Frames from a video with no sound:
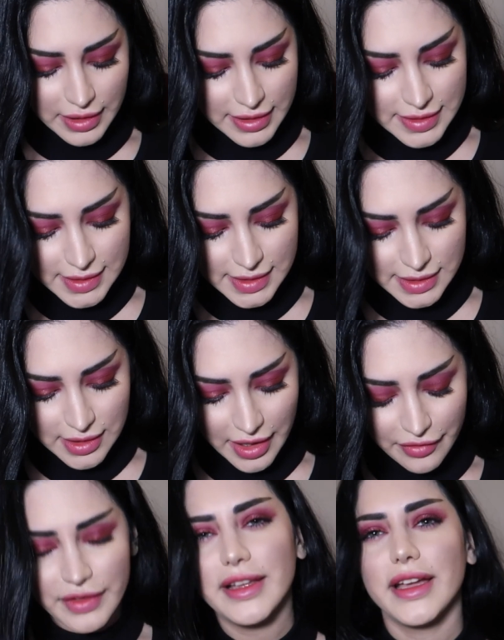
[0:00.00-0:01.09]
this.
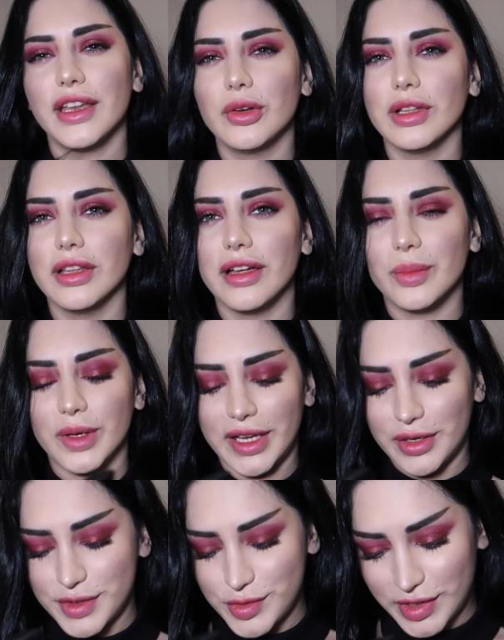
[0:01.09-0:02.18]
I feel like I know a lot about
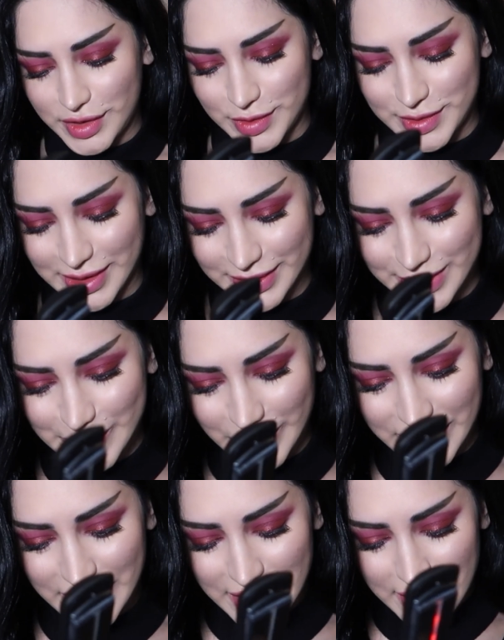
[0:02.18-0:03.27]
hair straighteners at this
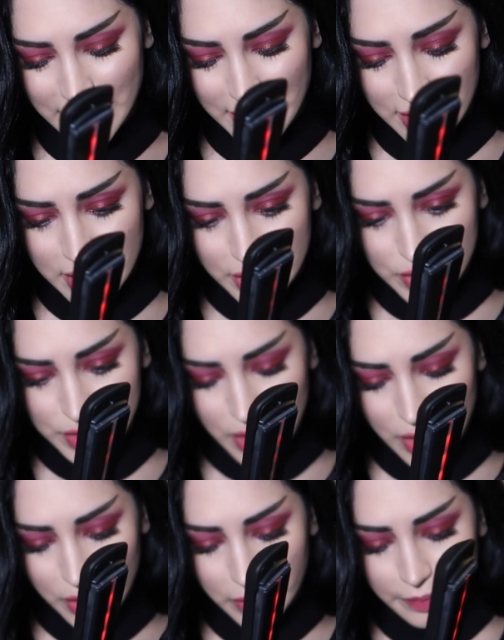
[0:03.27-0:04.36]
point.
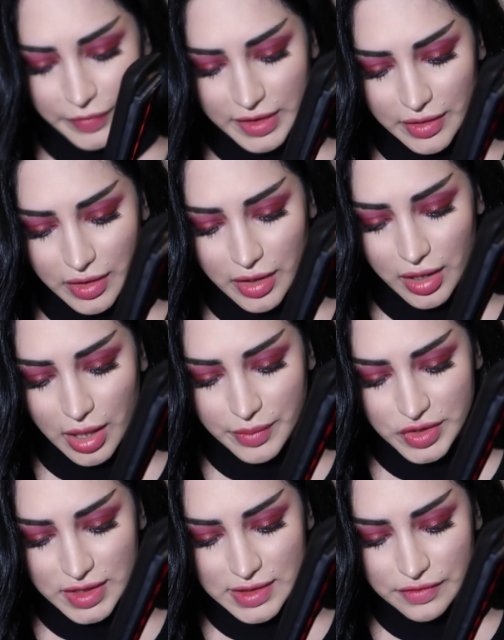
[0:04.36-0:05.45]
So there are
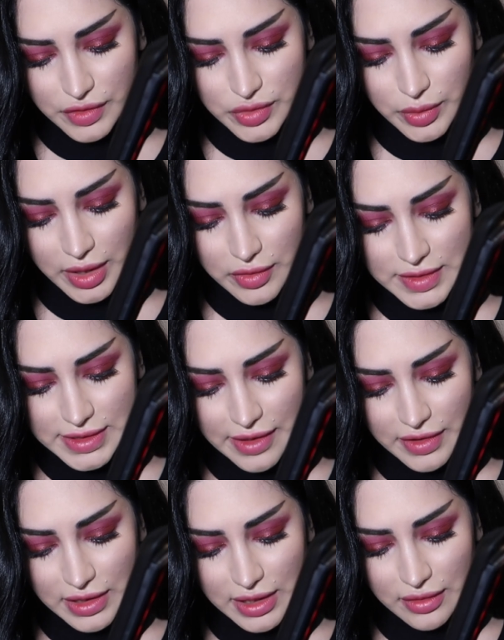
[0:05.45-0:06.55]
options for
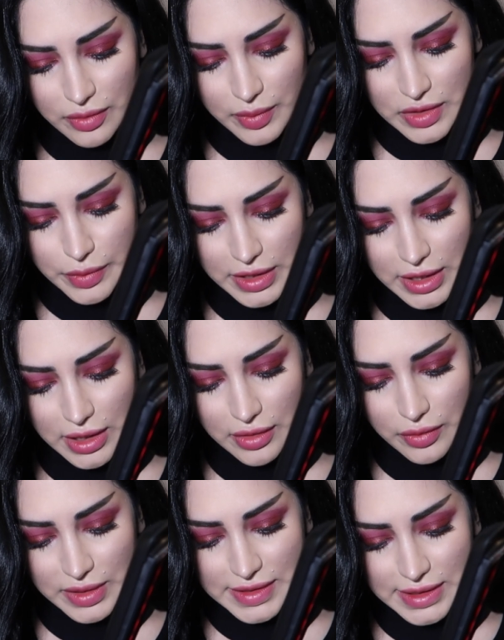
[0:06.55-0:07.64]
270, 320,
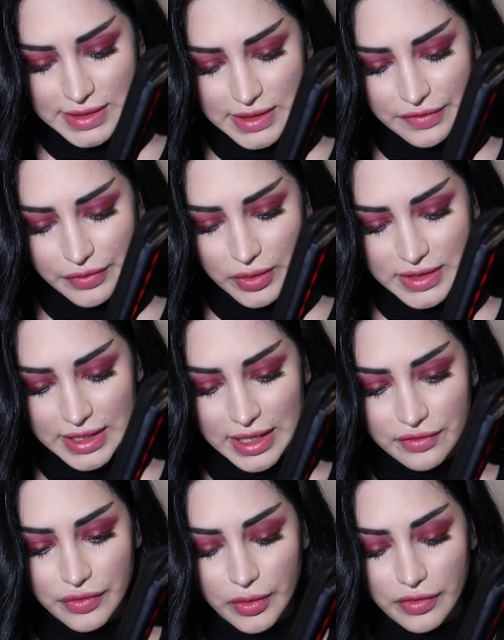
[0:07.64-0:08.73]
360, 410,
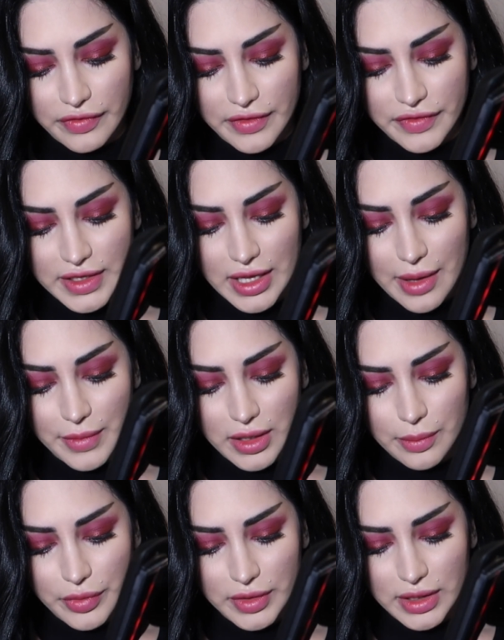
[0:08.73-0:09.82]
and 450. I'm
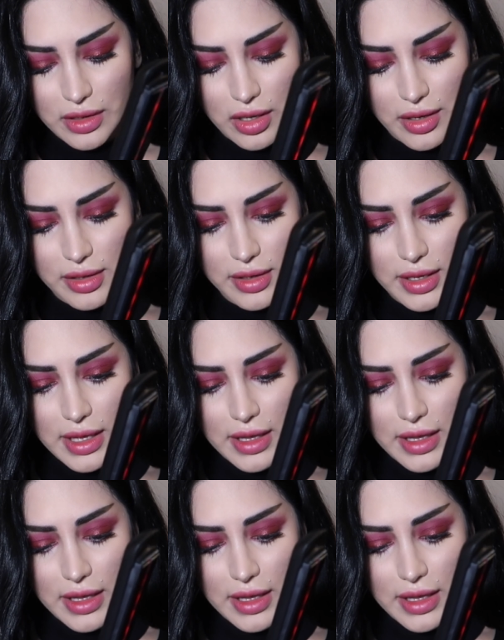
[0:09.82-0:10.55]
gonna put it on